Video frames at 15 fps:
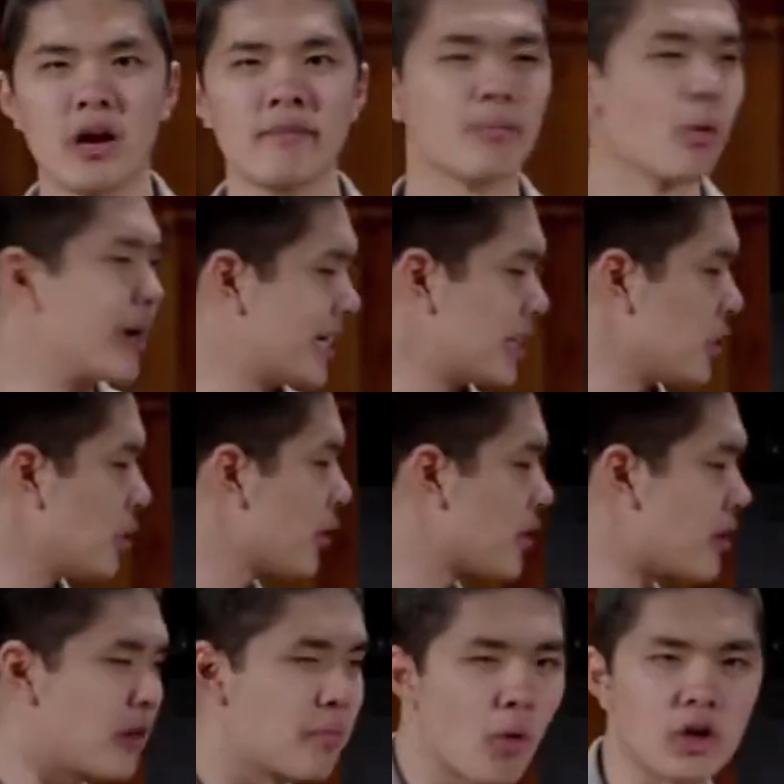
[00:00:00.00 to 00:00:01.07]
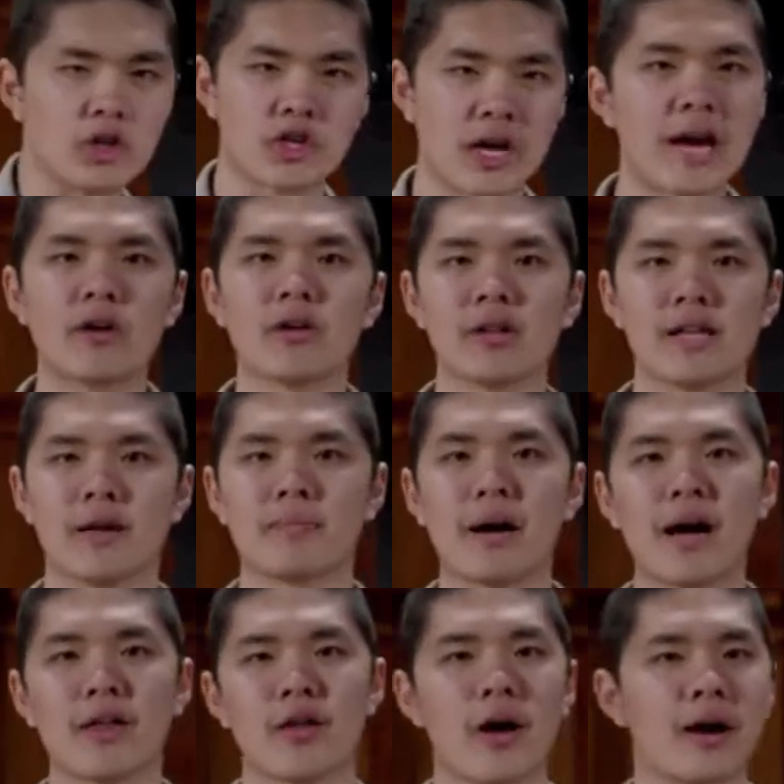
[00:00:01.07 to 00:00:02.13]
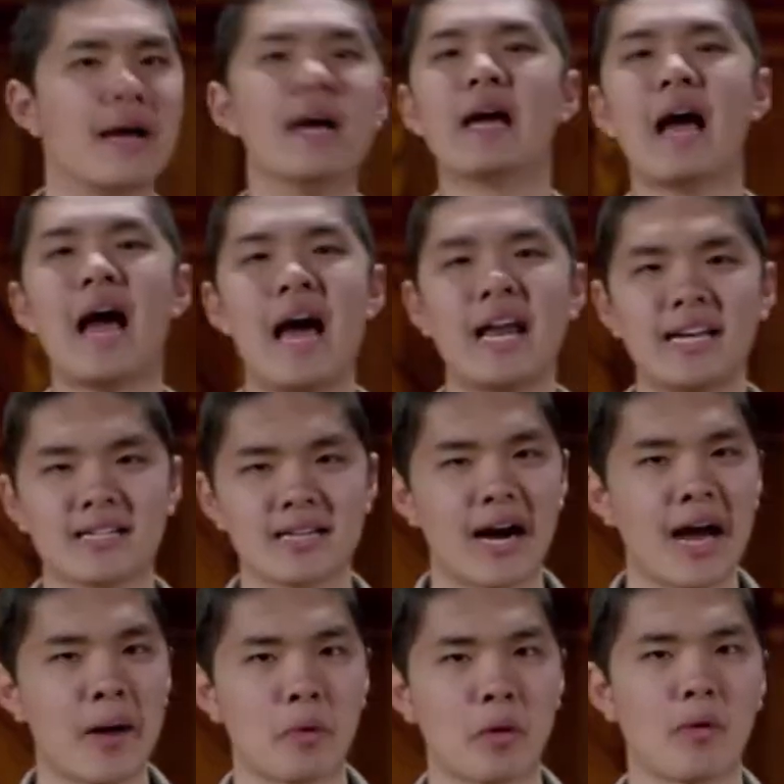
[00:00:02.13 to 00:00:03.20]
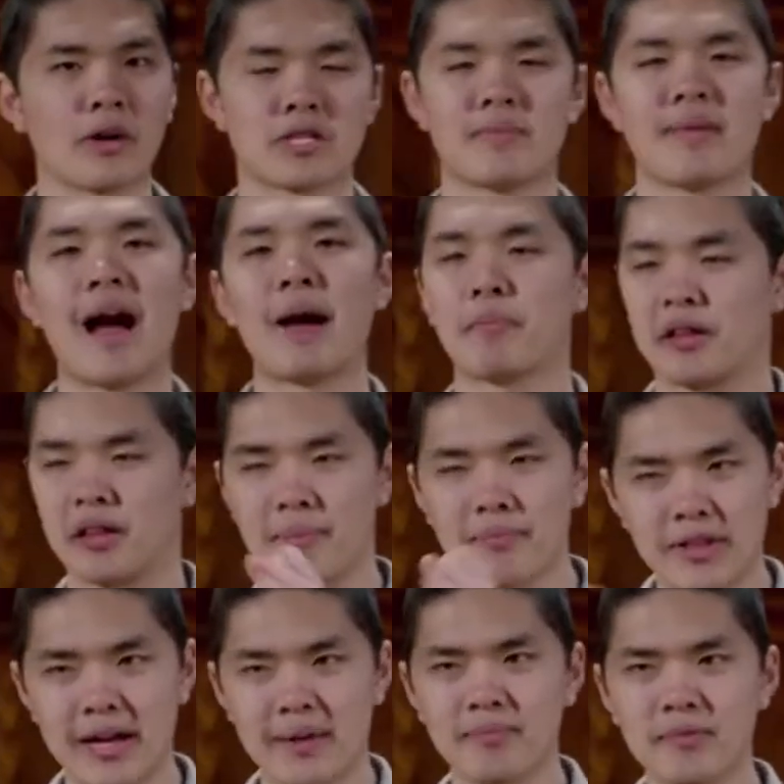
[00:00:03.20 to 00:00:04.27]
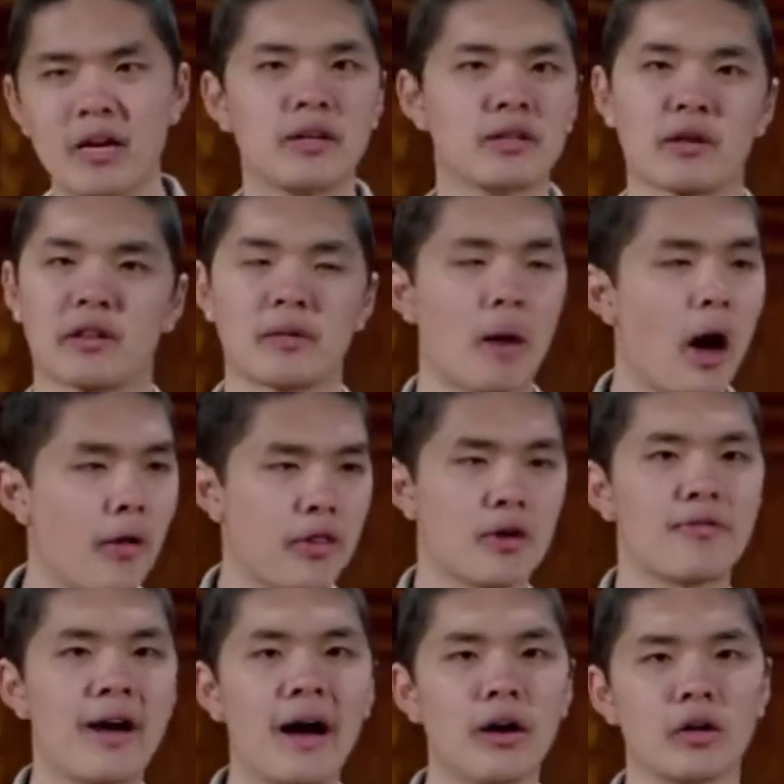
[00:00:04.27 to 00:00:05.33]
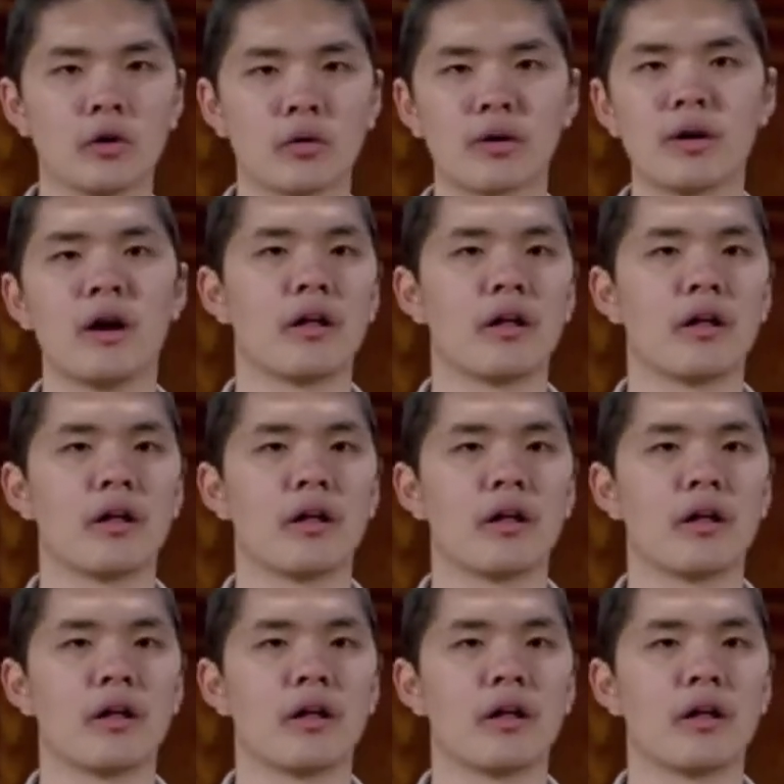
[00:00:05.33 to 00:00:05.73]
But we can use this more generally in Python anytime we want to map something to some other value,